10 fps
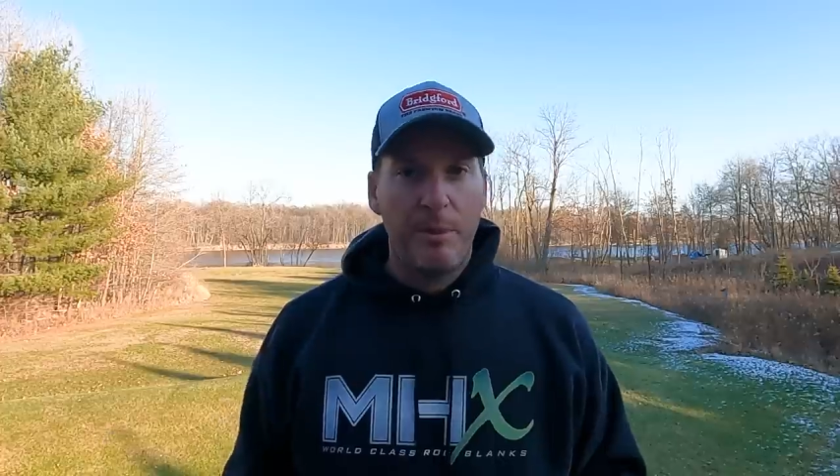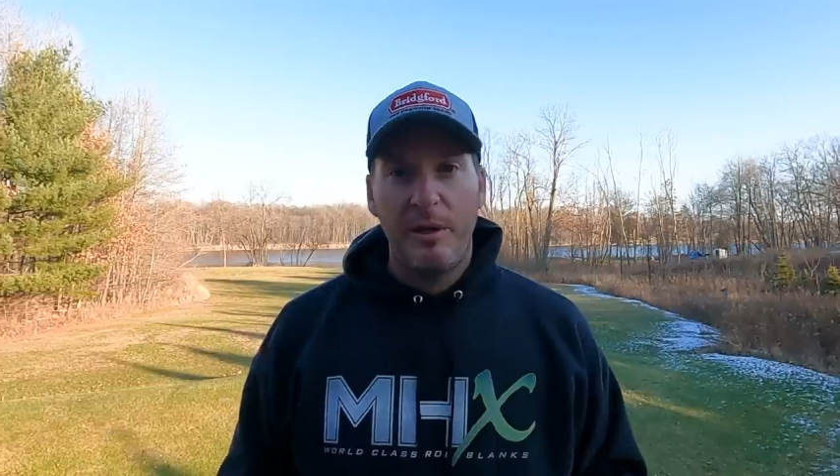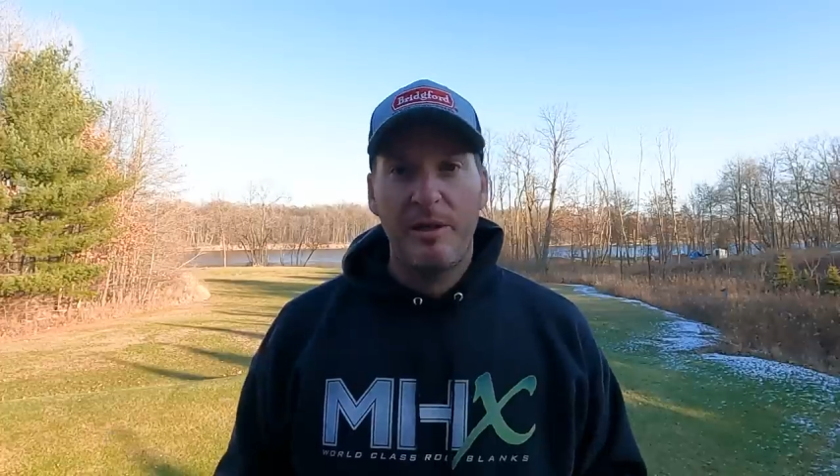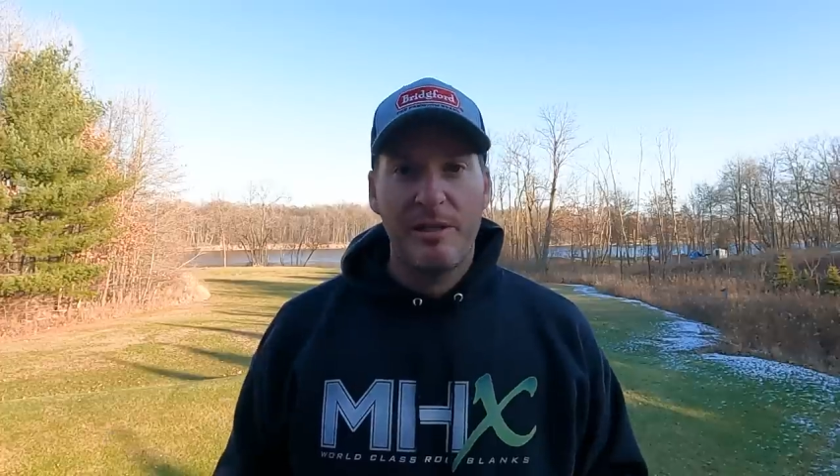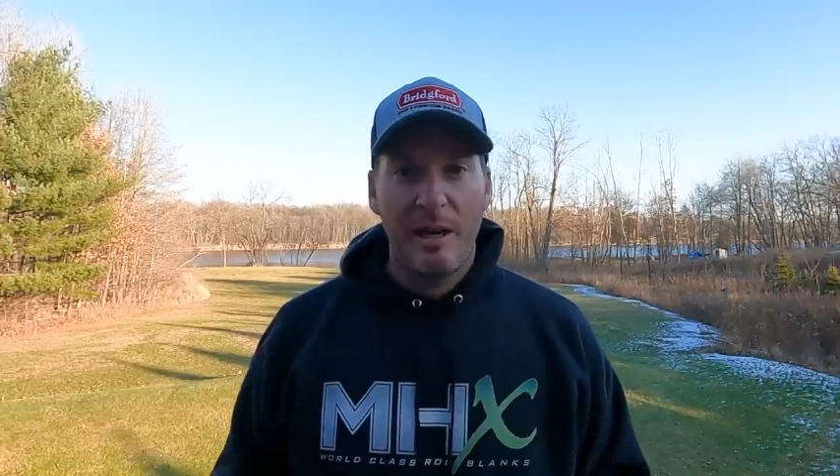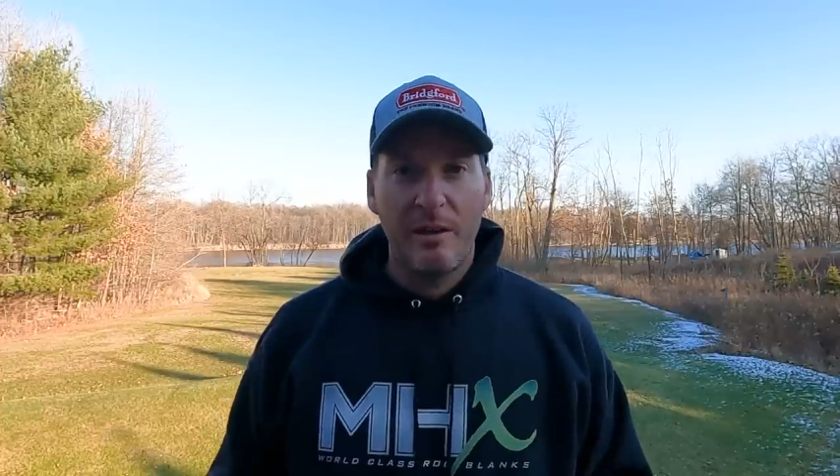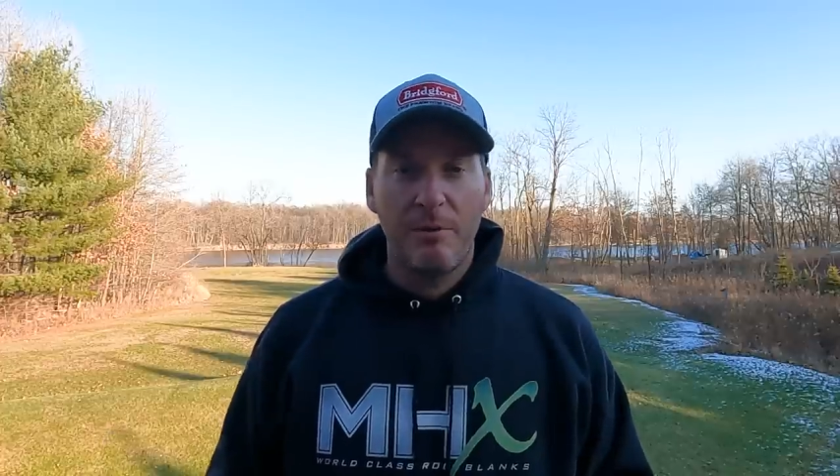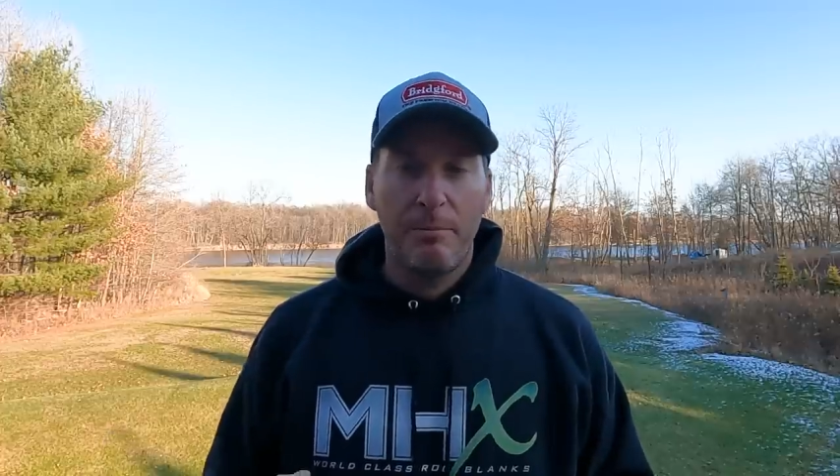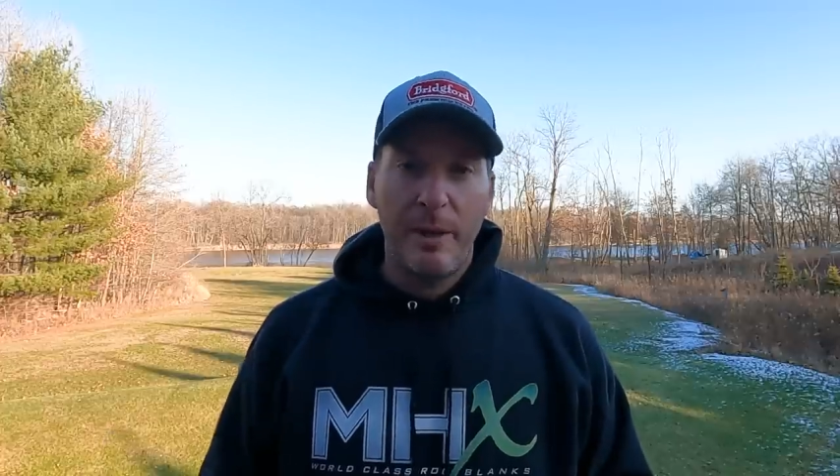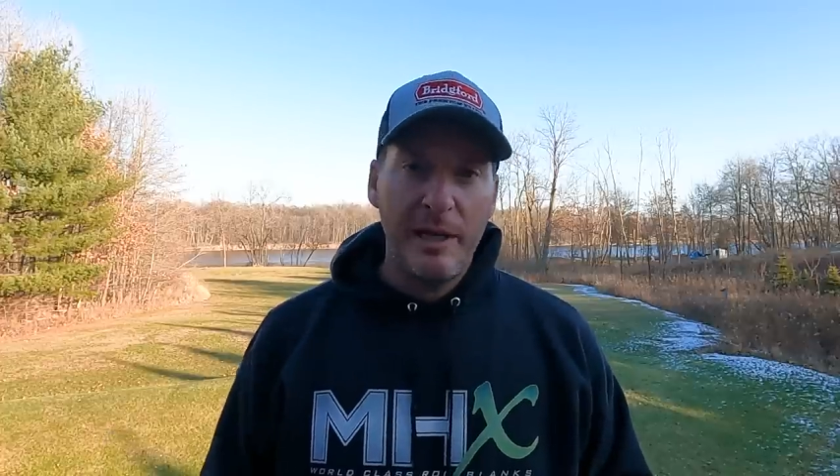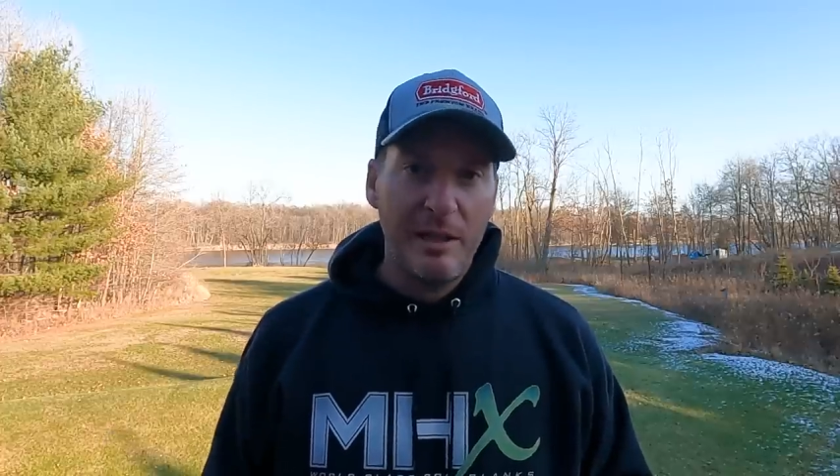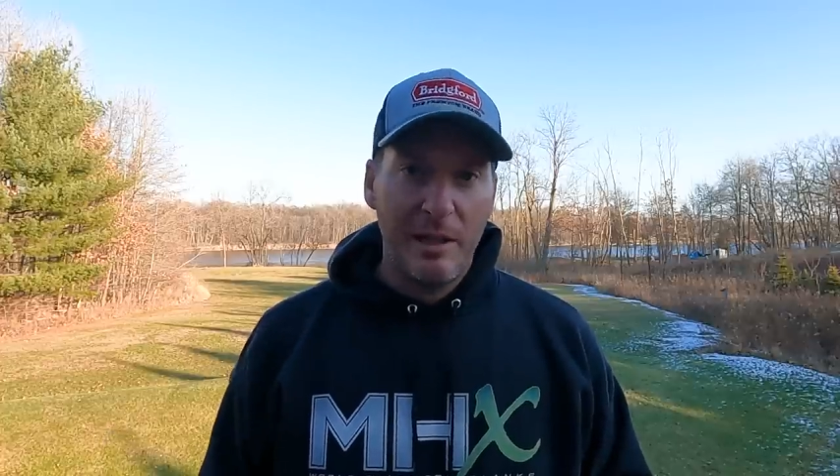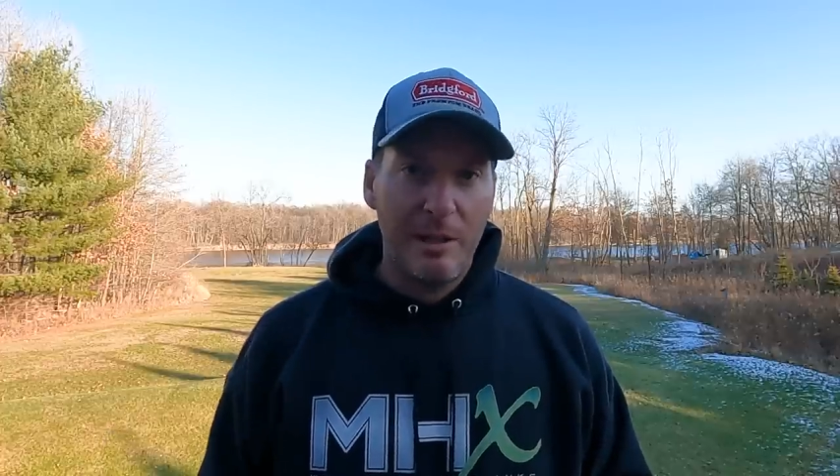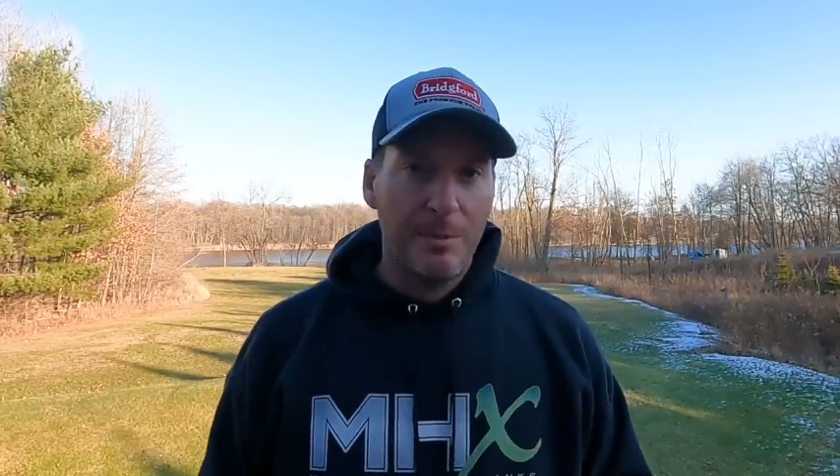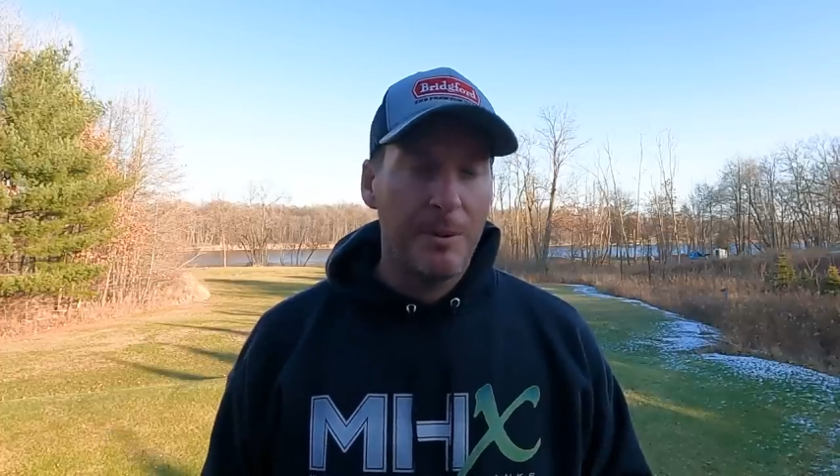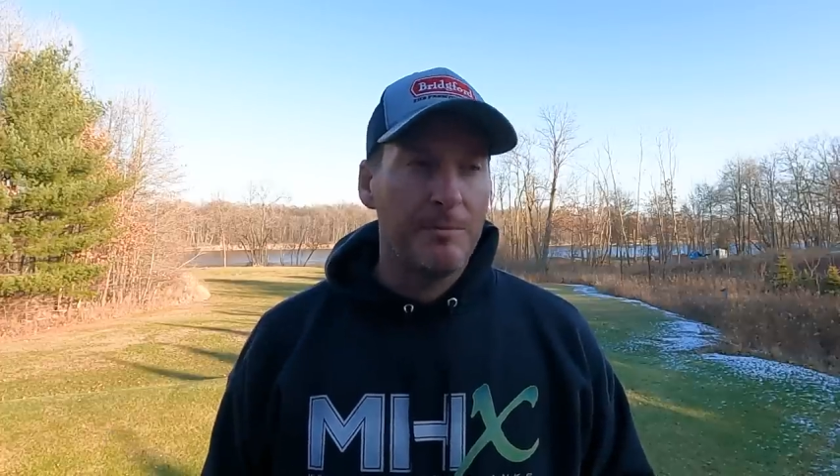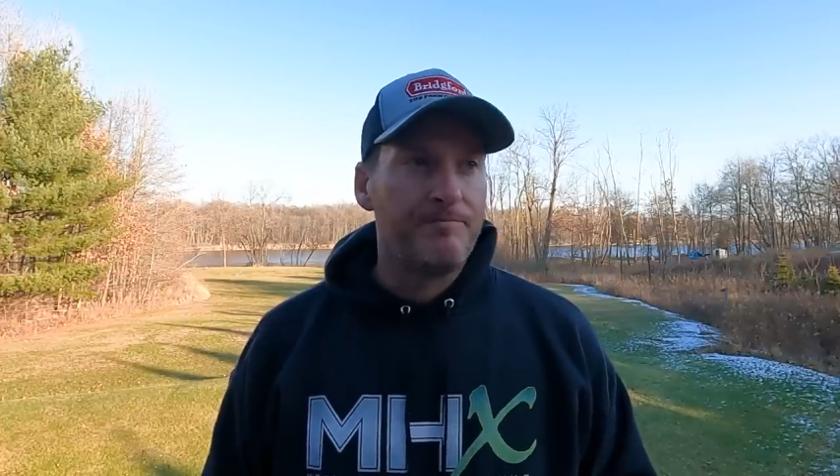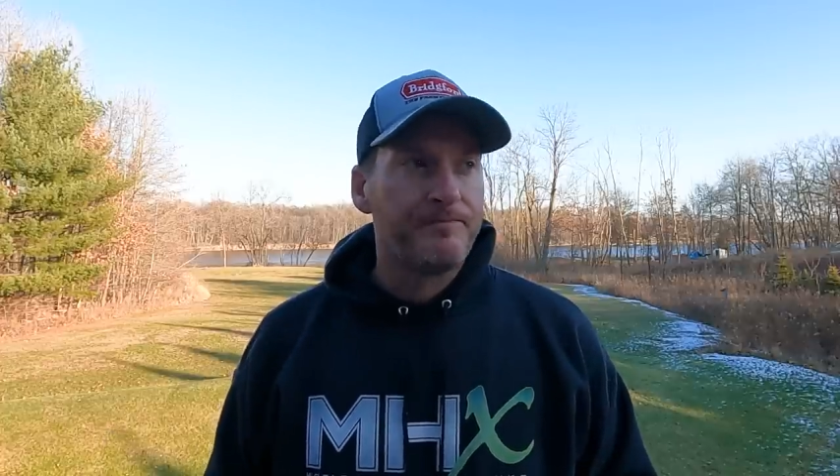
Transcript: pigtail bait keeper.